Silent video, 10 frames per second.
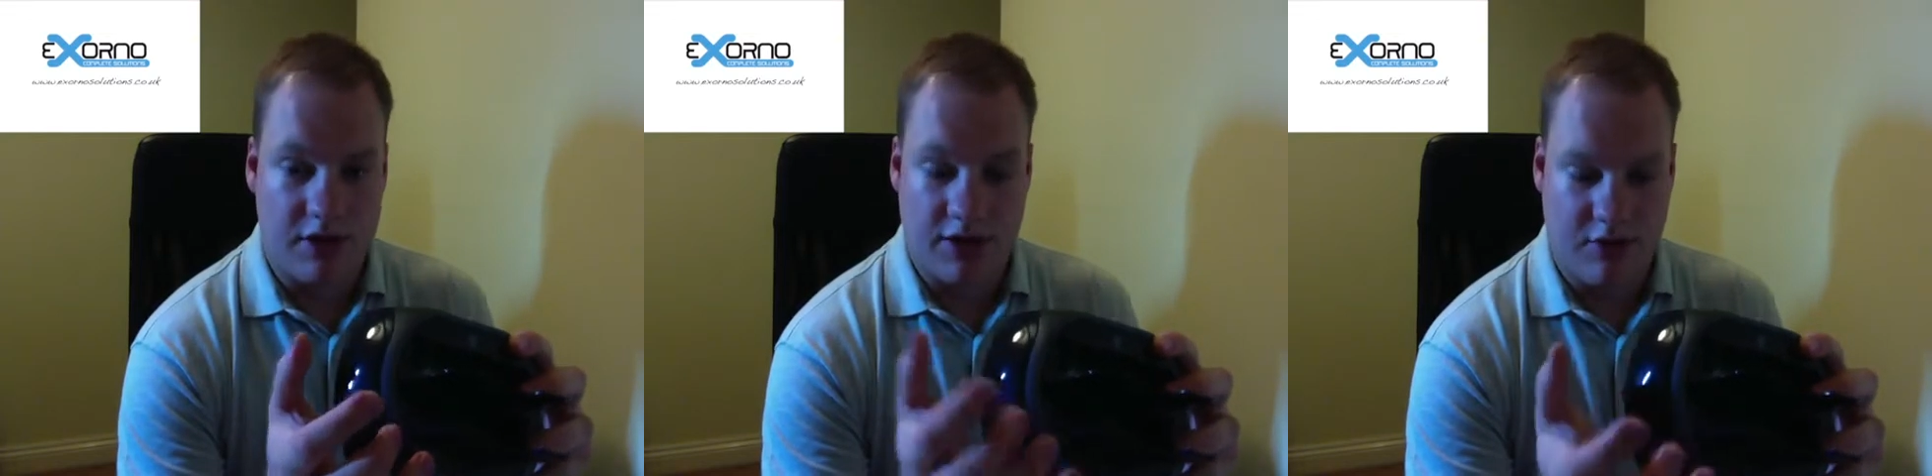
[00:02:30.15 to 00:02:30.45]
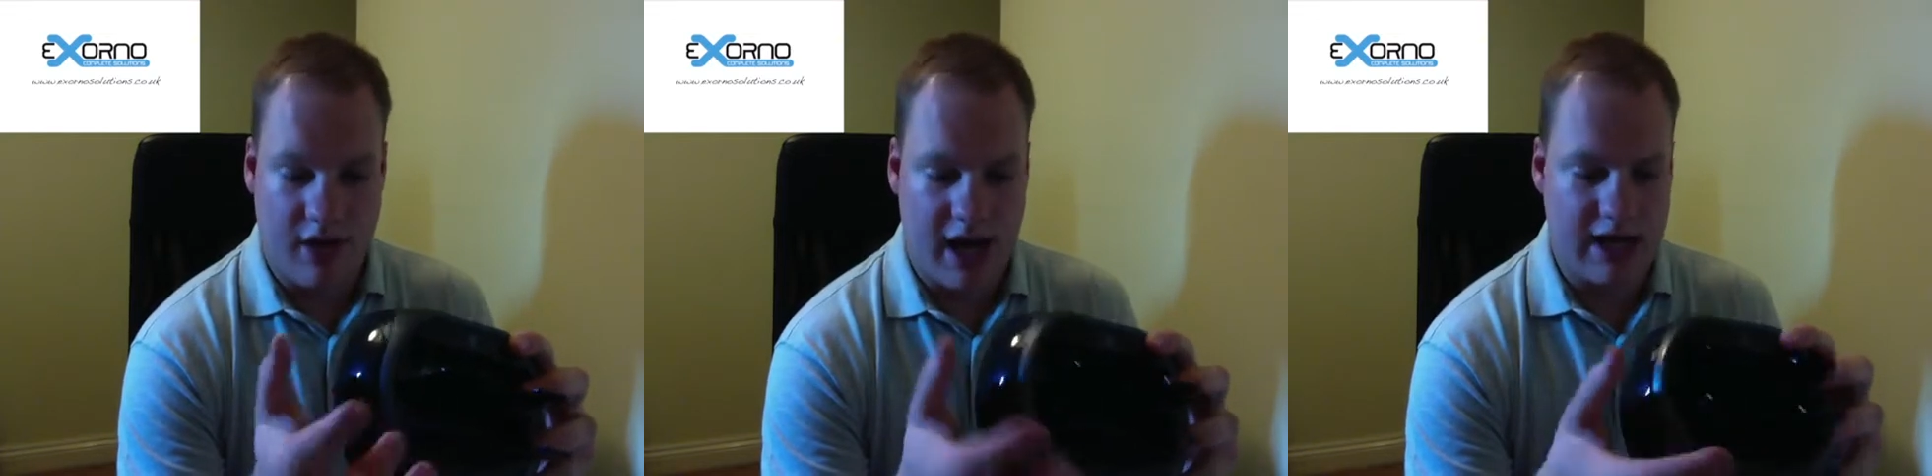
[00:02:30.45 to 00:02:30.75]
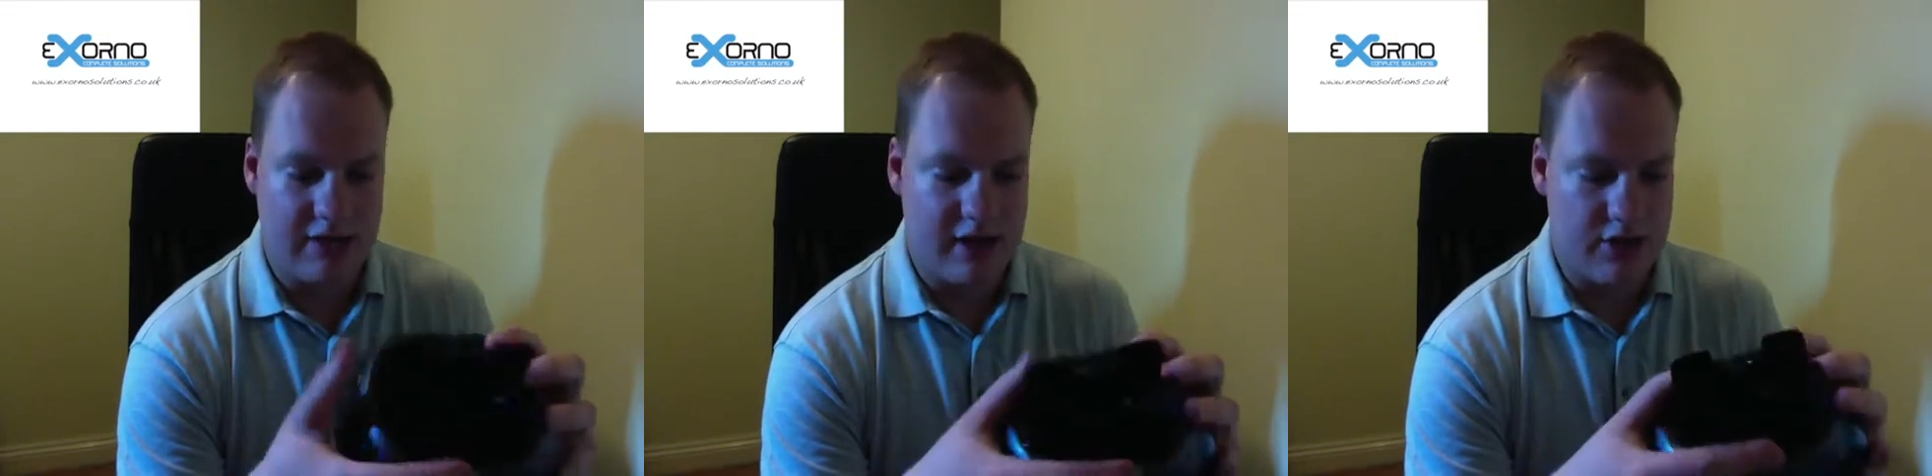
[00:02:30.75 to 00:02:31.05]
so it's a very
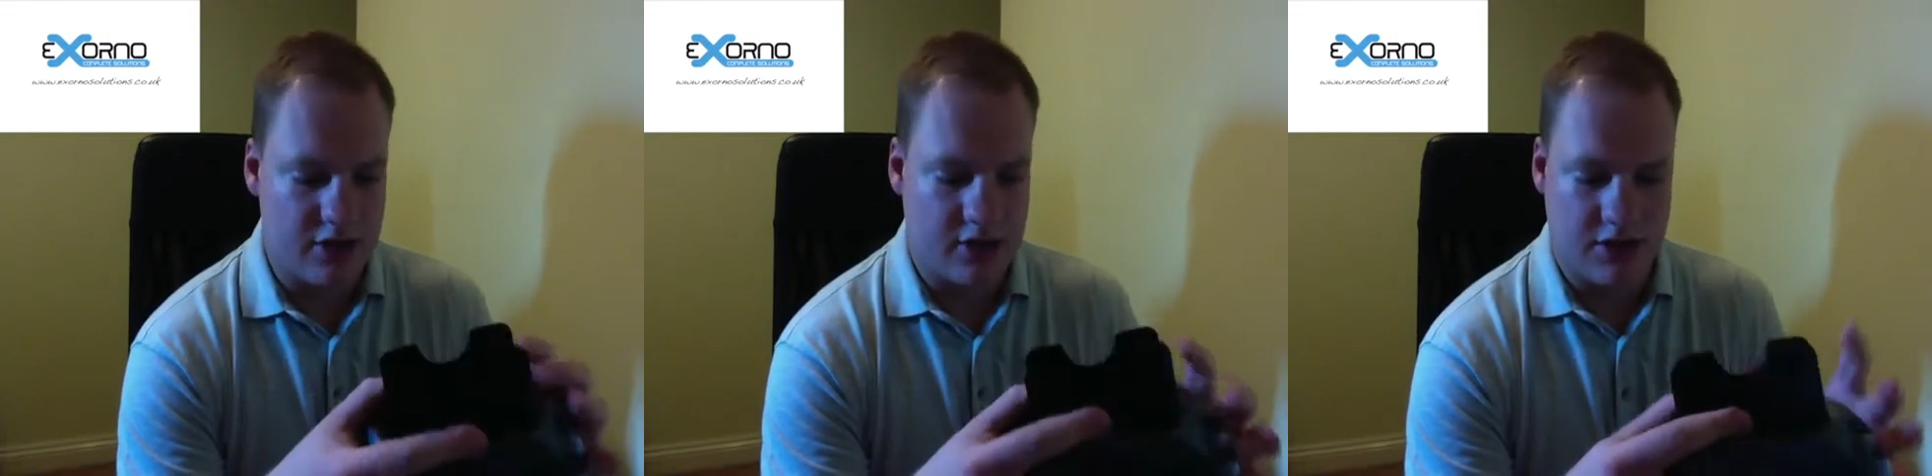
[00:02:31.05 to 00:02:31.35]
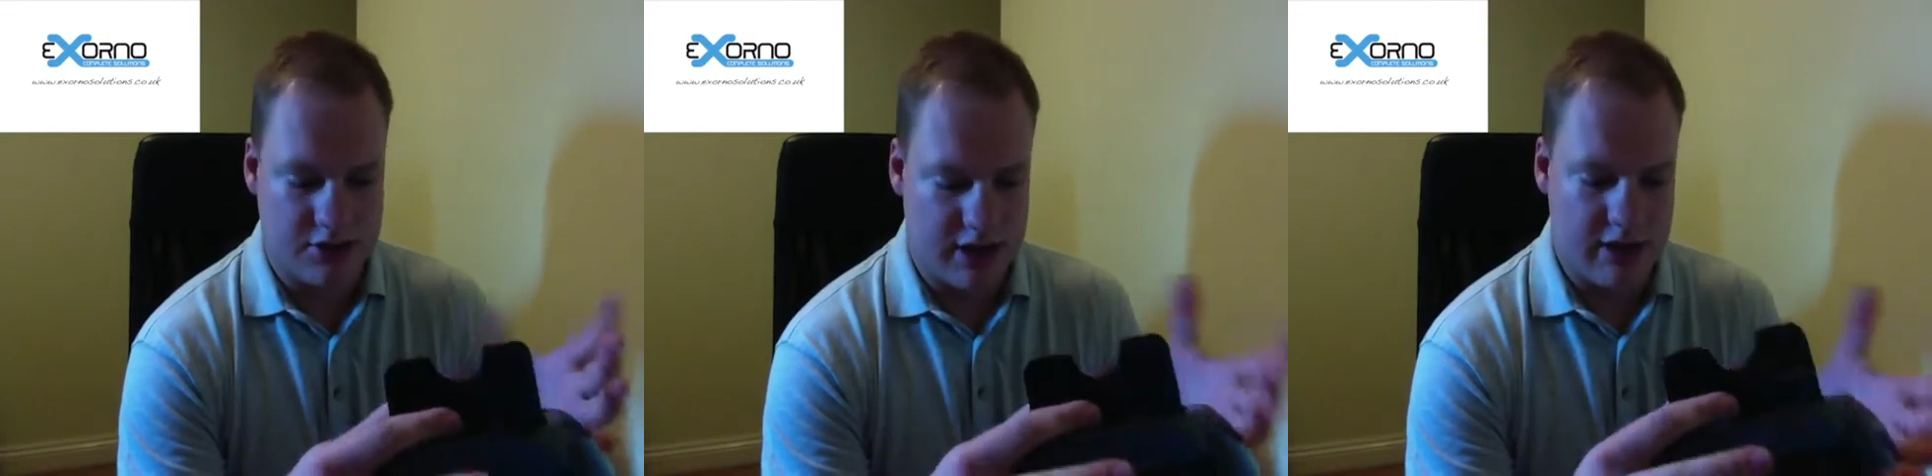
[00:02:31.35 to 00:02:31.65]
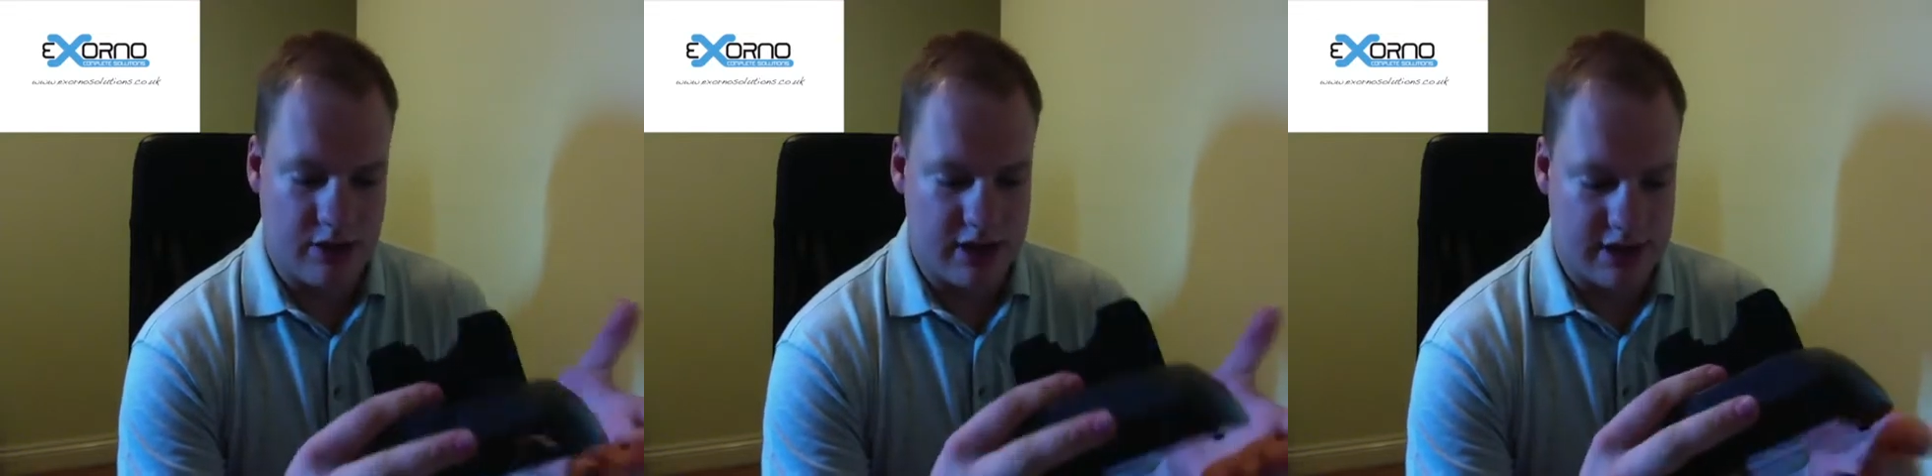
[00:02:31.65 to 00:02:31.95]
handy feature because they're
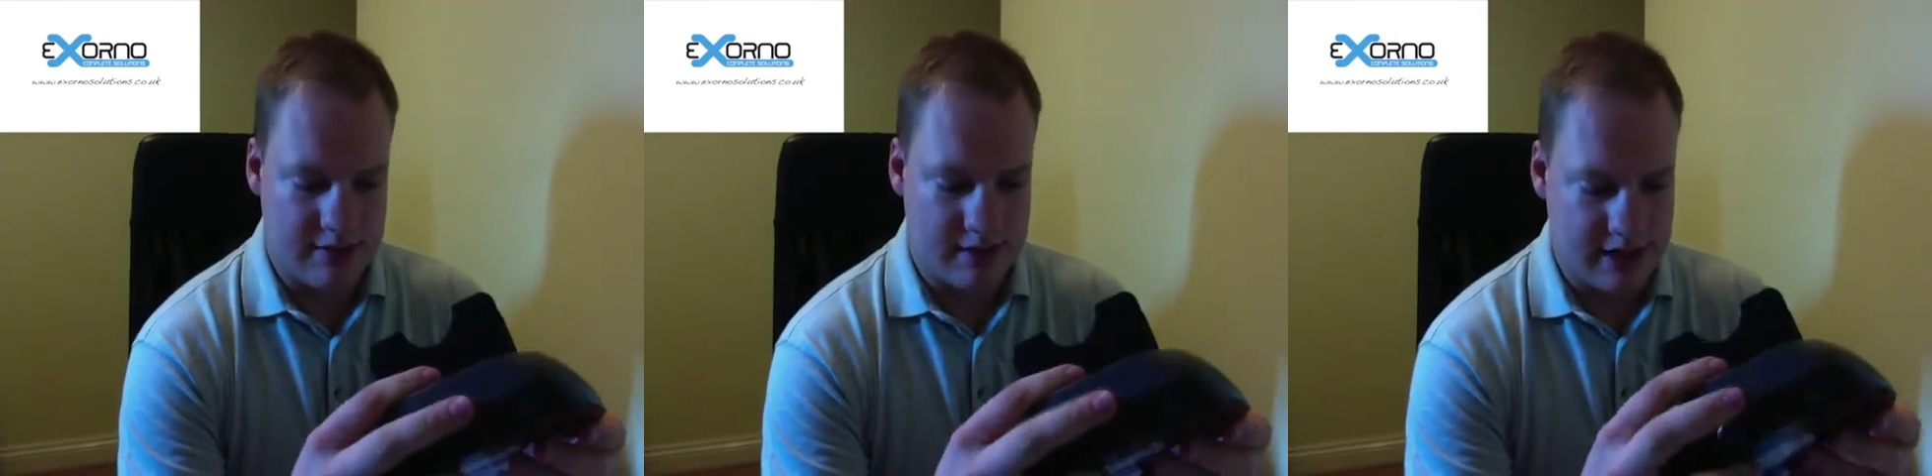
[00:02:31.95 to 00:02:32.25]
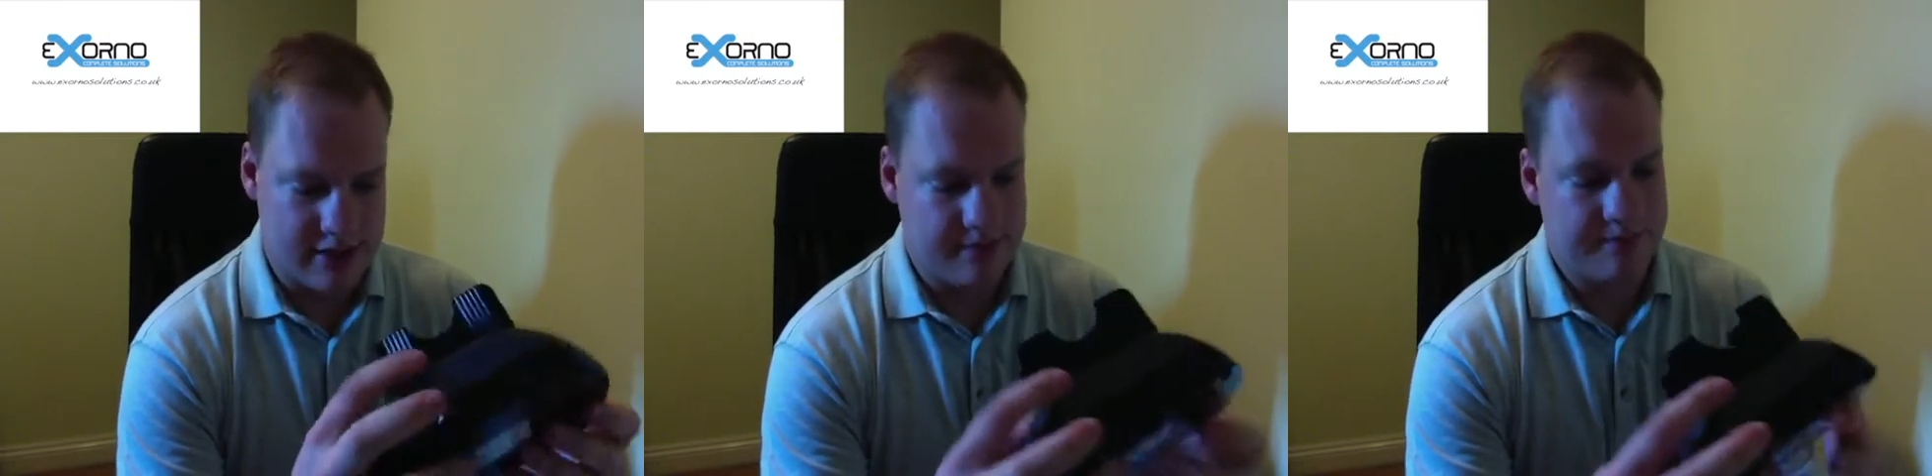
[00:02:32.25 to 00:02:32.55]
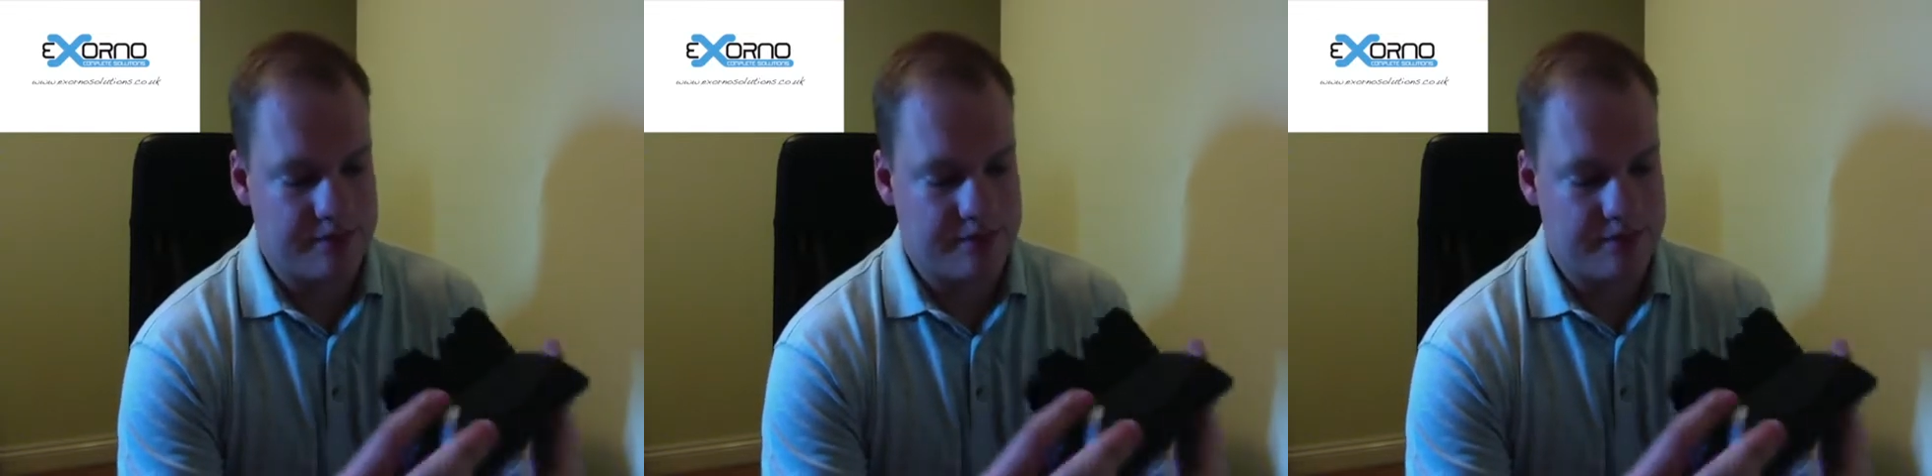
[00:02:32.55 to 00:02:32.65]
not in the same place.